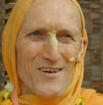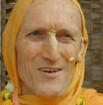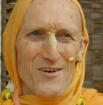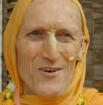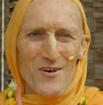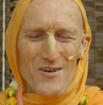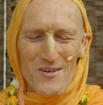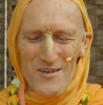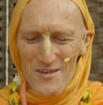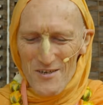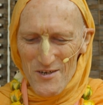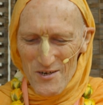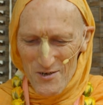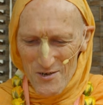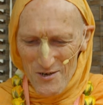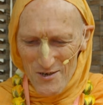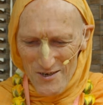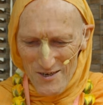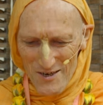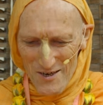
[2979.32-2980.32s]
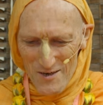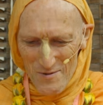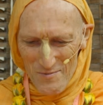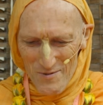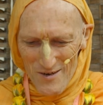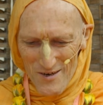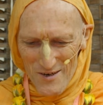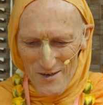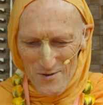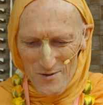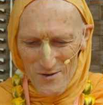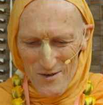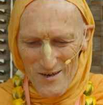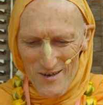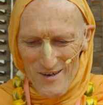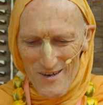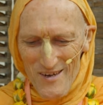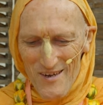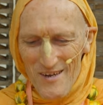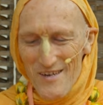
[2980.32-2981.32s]
according to your karma.
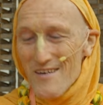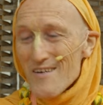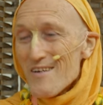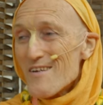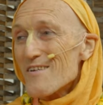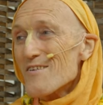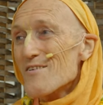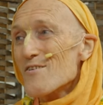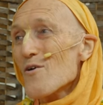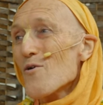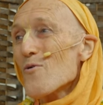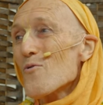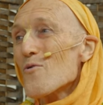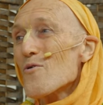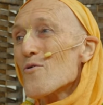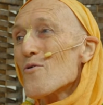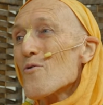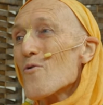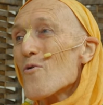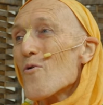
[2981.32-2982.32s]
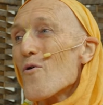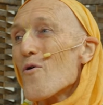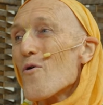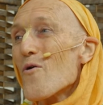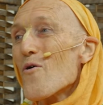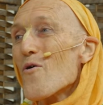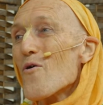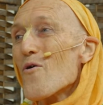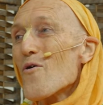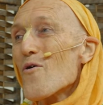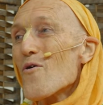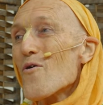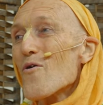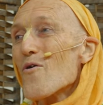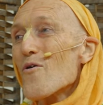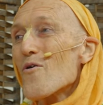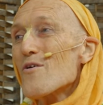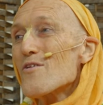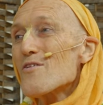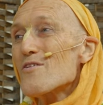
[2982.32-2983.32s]
so
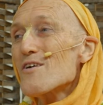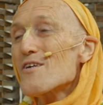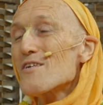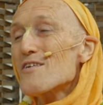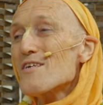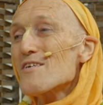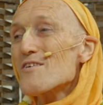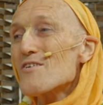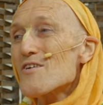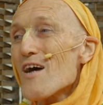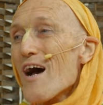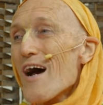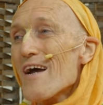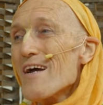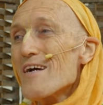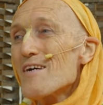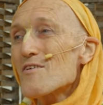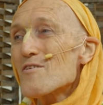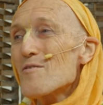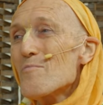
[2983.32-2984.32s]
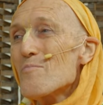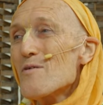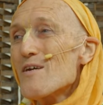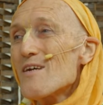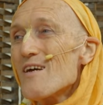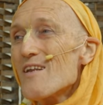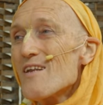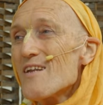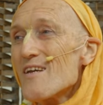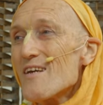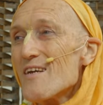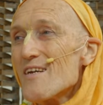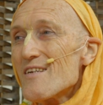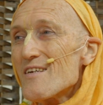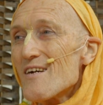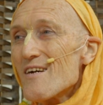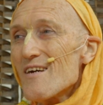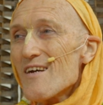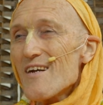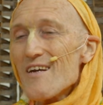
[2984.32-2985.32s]
the desire to be a
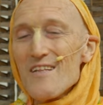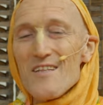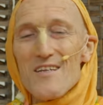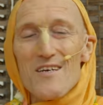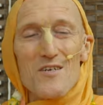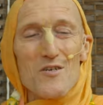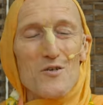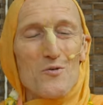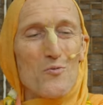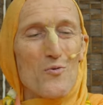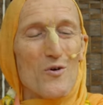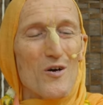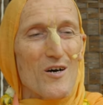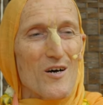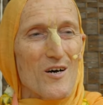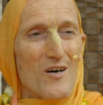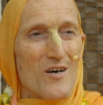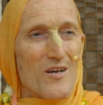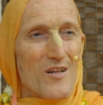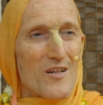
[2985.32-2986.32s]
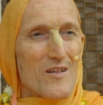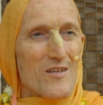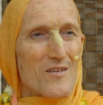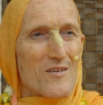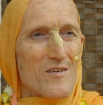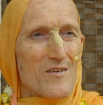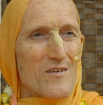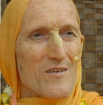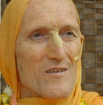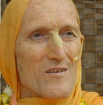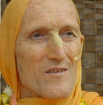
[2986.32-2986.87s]
leader in this world